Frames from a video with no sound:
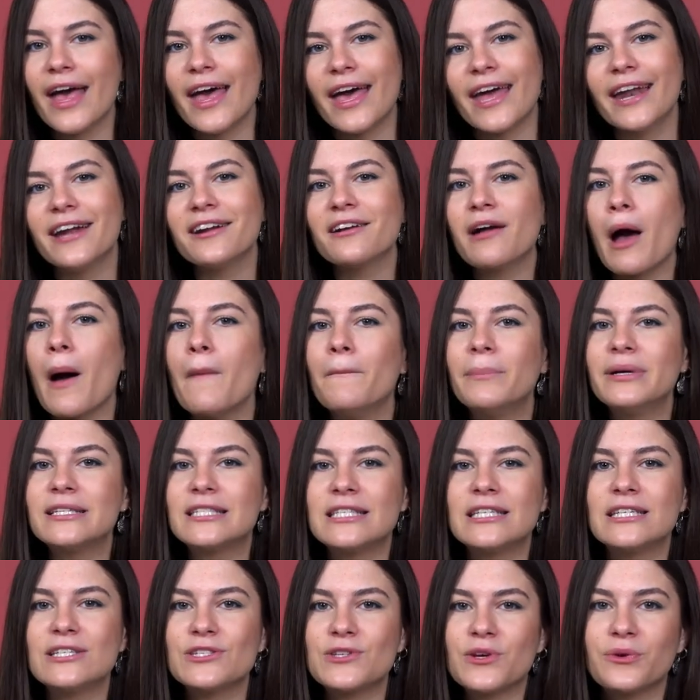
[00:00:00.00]
It
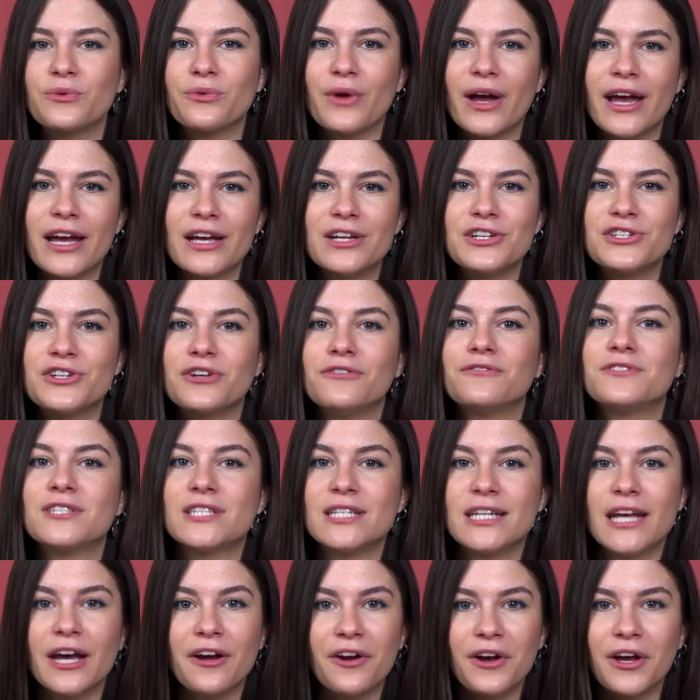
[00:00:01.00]
encompasses a range of
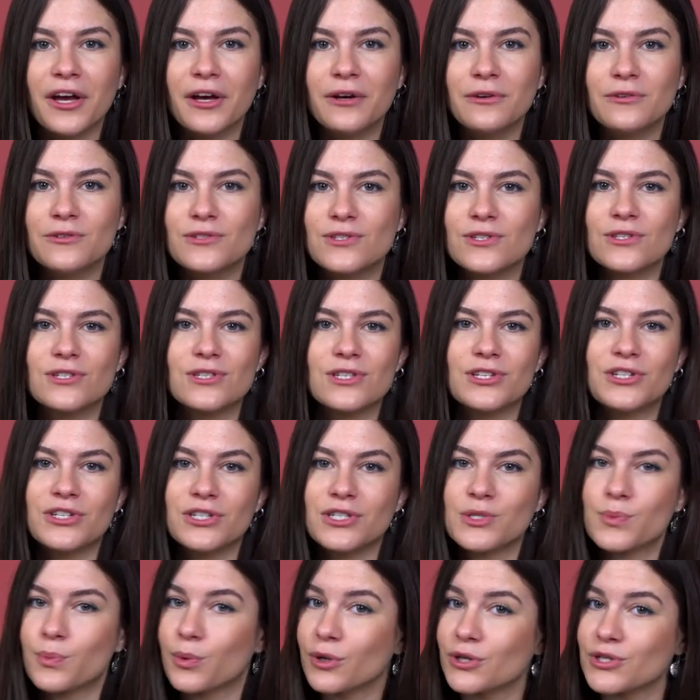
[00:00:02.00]
scenarios such
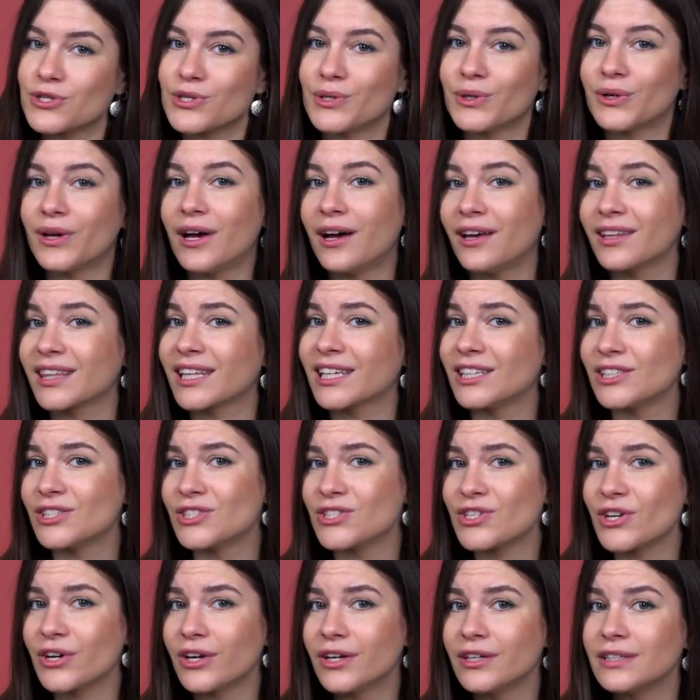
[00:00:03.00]
as personal health
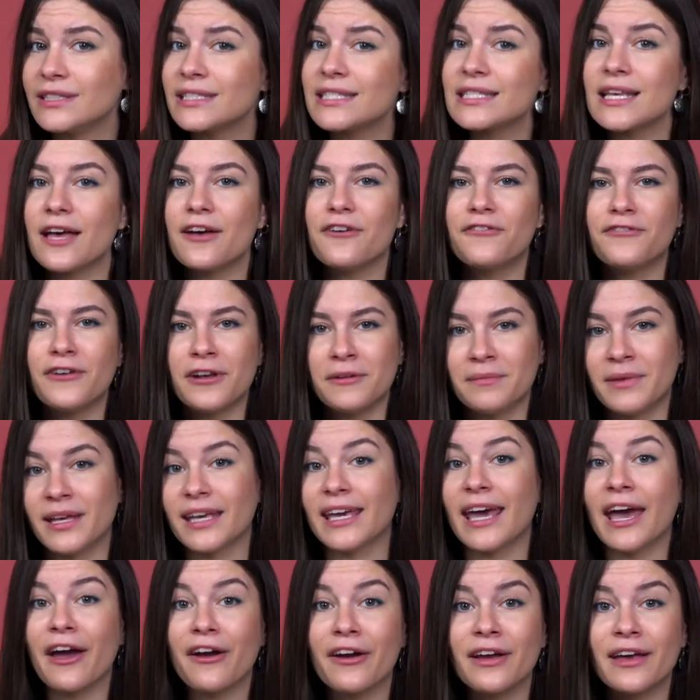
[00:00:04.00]
concerns, family
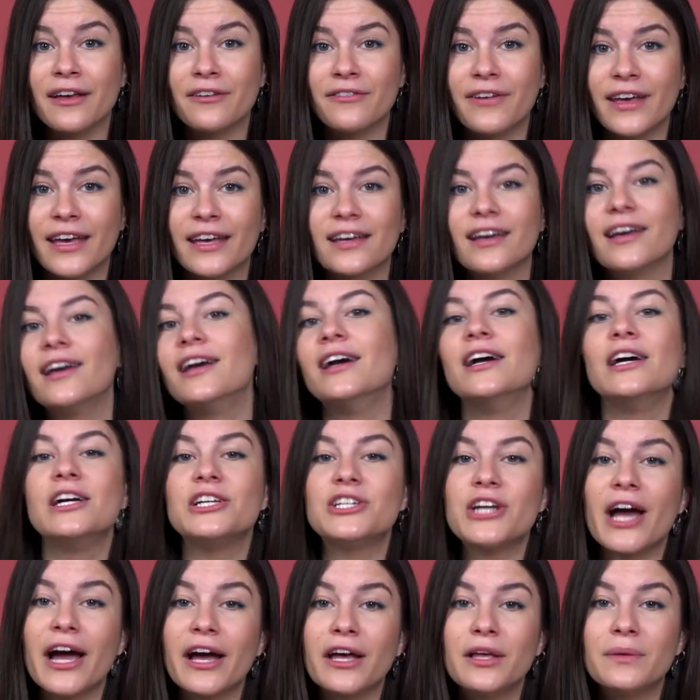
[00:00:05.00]
caregiving,
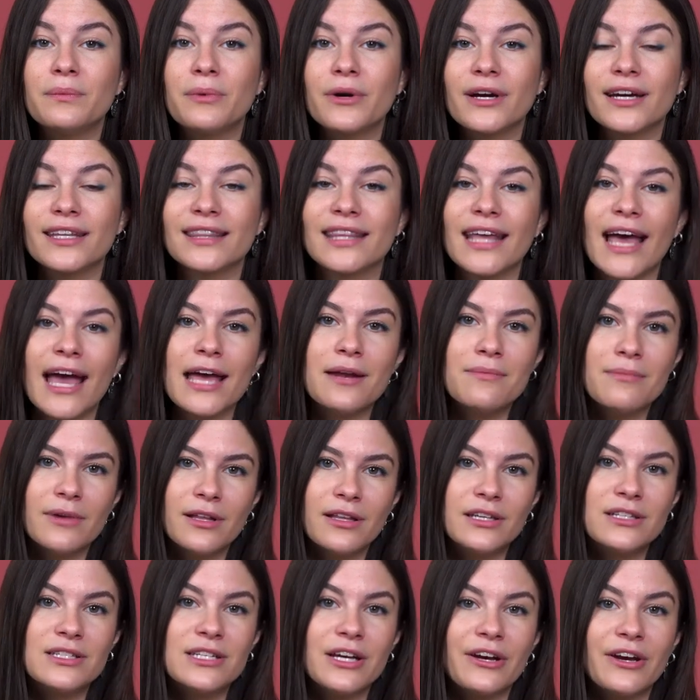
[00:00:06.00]
childbirth, and
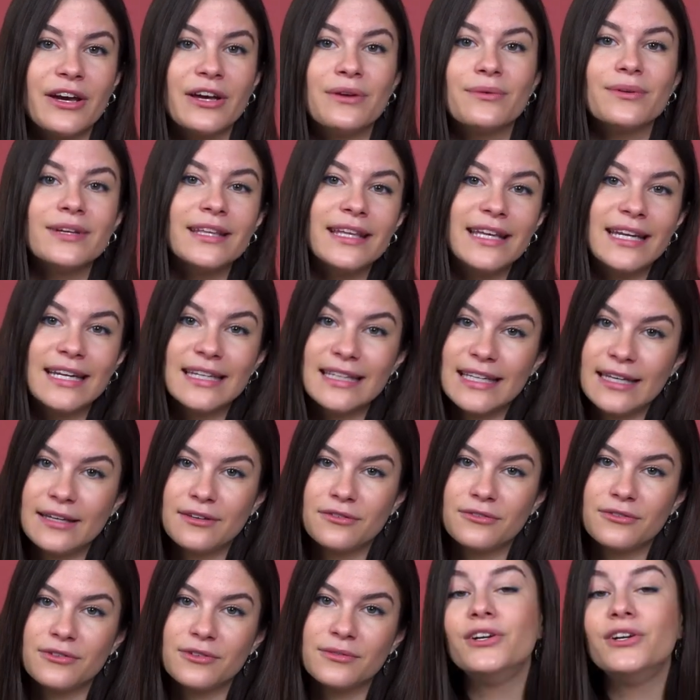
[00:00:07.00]
military-related leave.